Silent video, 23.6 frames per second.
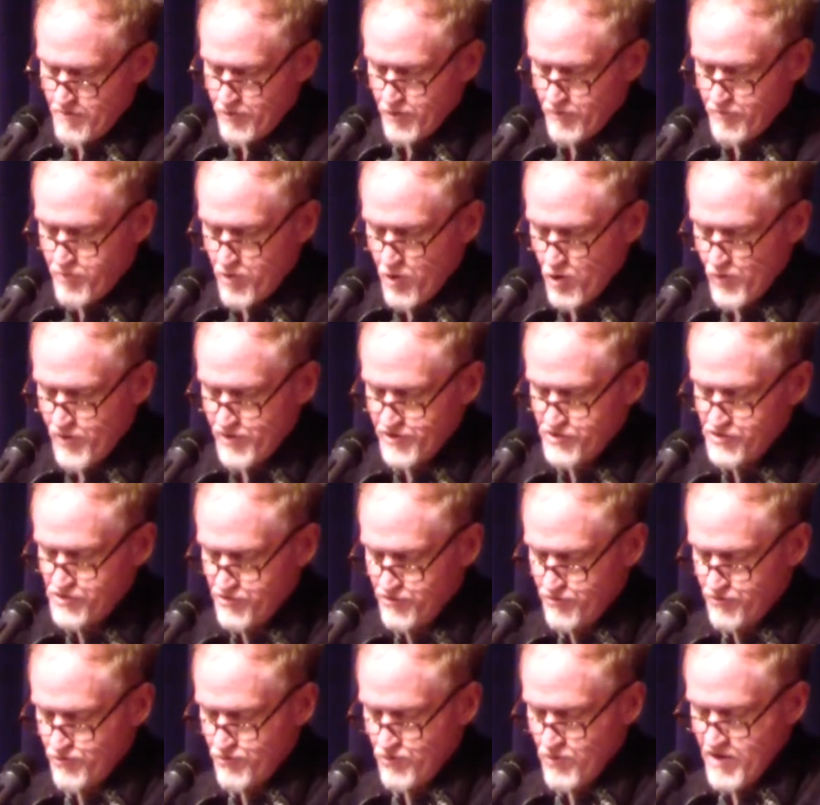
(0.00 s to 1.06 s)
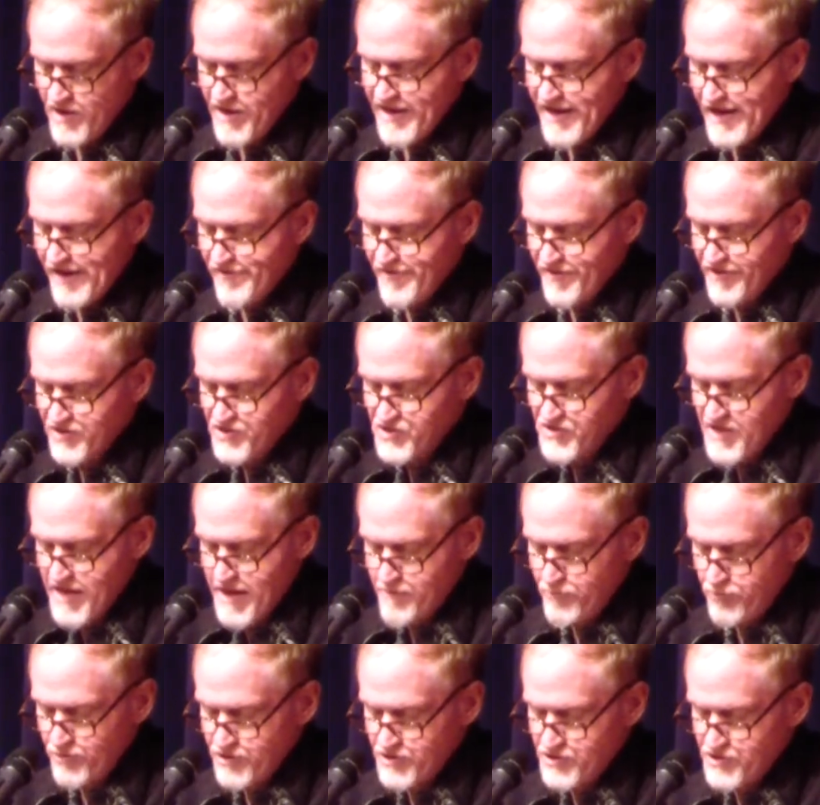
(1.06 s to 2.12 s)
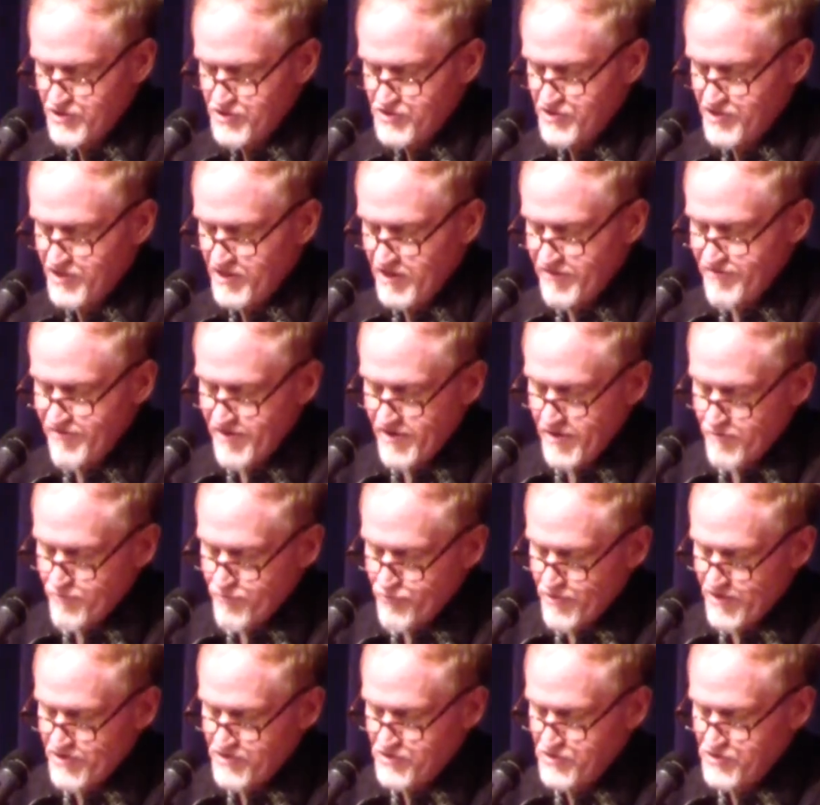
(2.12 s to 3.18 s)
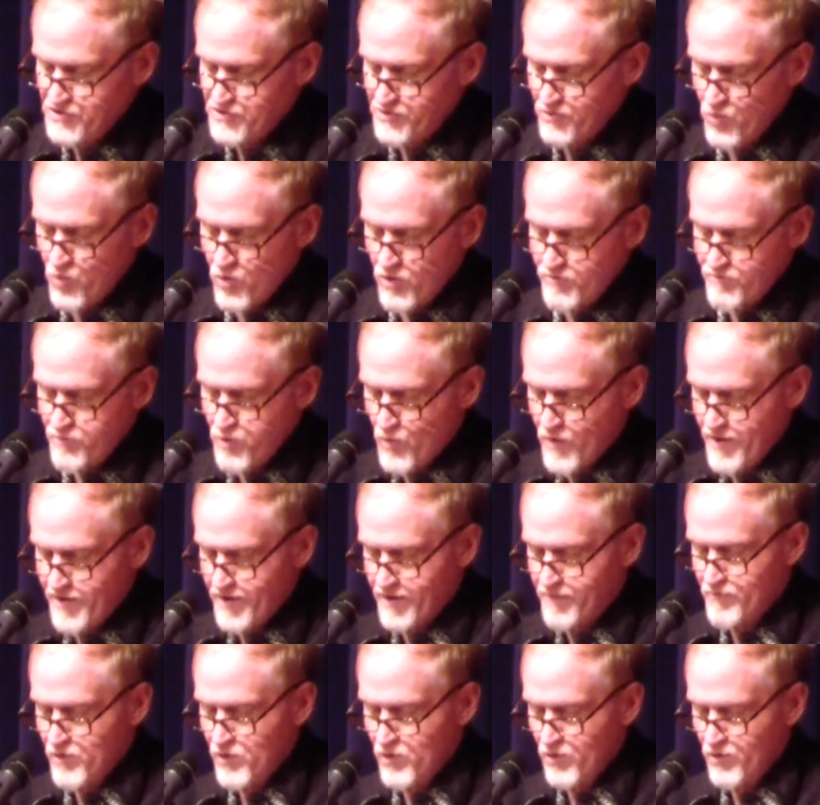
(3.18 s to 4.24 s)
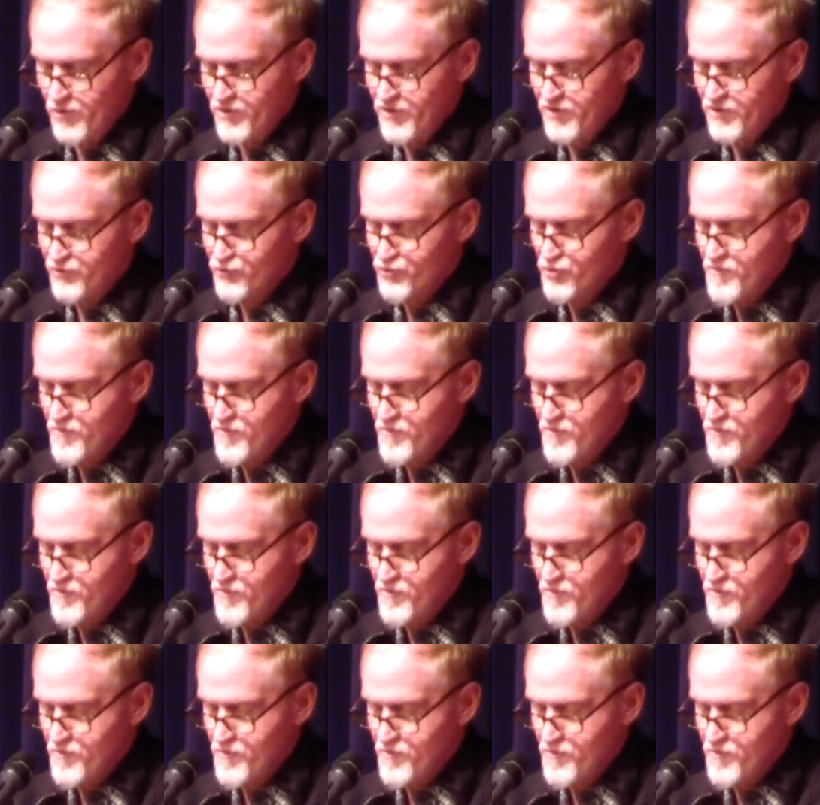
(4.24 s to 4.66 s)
but poets who, having established a significant presence in one poetic mode,